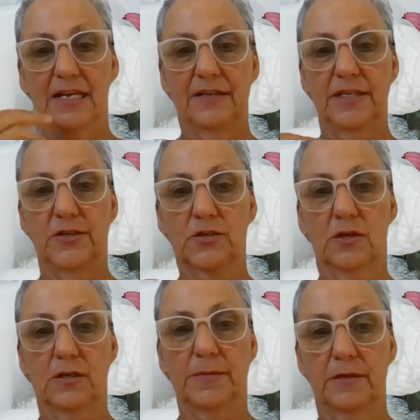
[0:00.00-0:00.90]
And then your
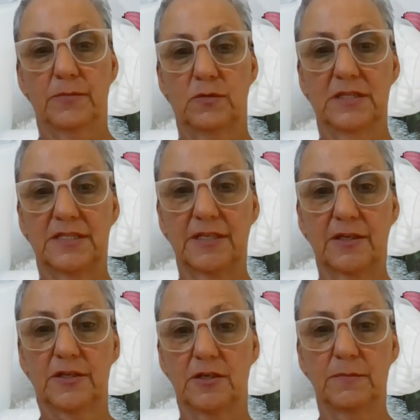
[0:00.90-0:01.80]
collarbone points. So
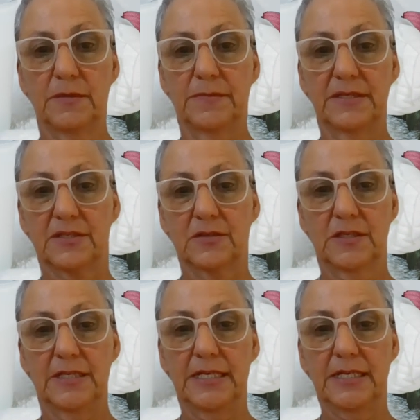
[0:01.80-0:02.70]
the knobbly bits on
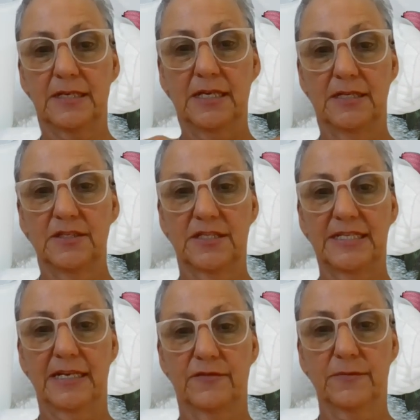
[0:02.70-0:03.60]
your neck, just
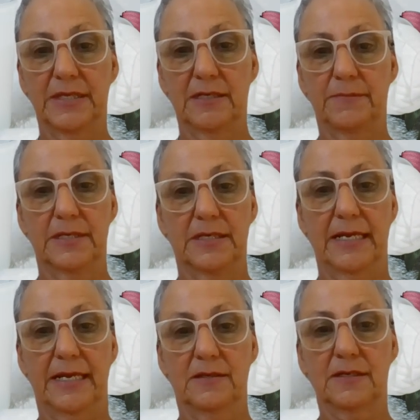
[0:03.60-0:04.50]
down from that a bit and
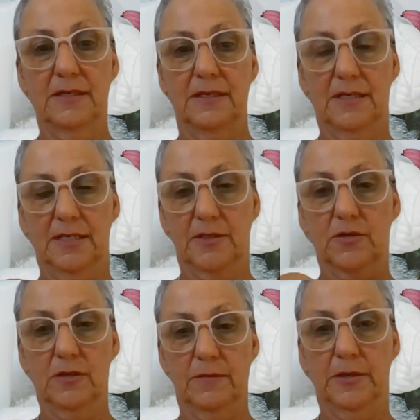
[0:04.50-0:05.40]
out are your
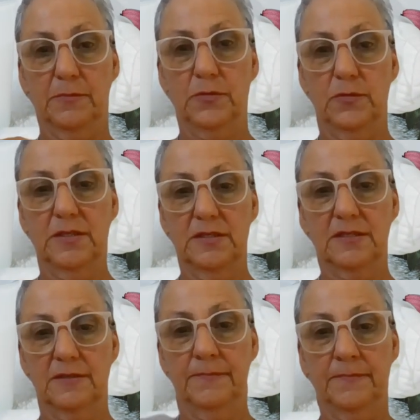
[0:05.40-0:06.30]
collarbone points.